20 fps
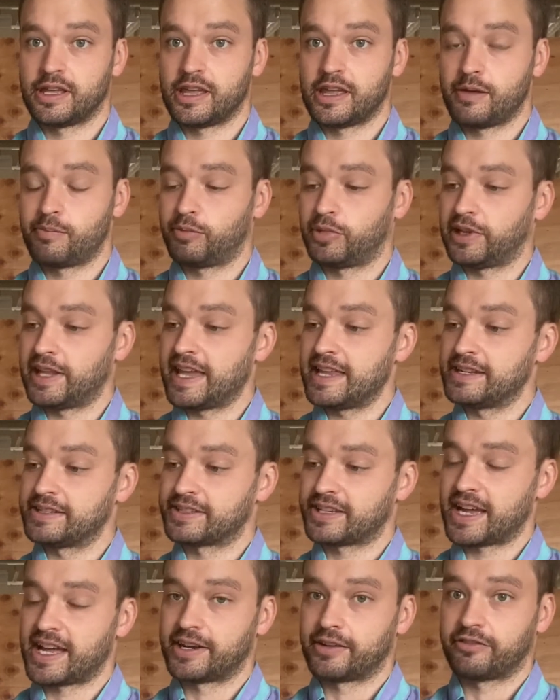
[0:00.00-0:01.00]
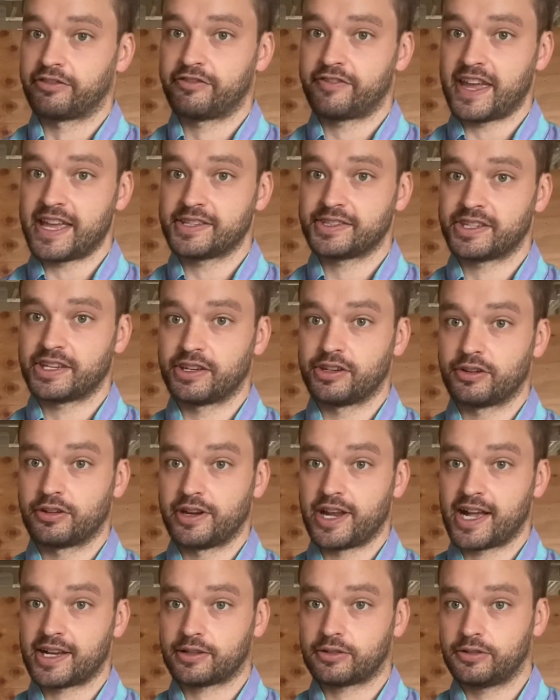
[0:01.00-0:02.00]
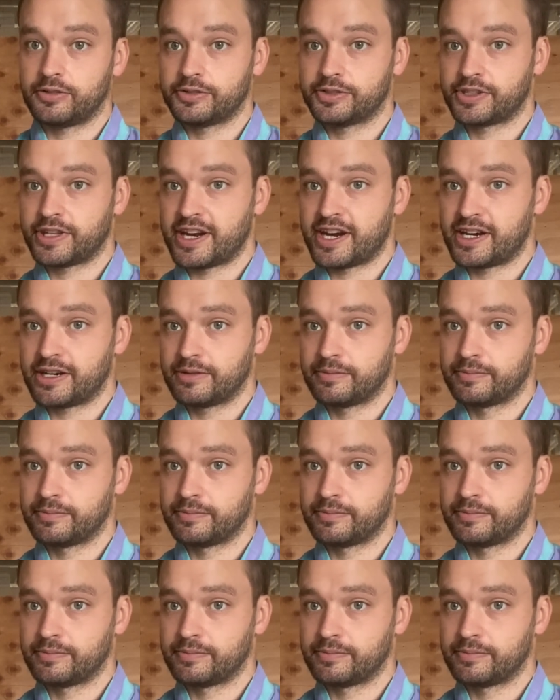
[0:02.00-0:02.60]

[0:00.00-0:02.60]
Blade is kind of facing your knuckles there.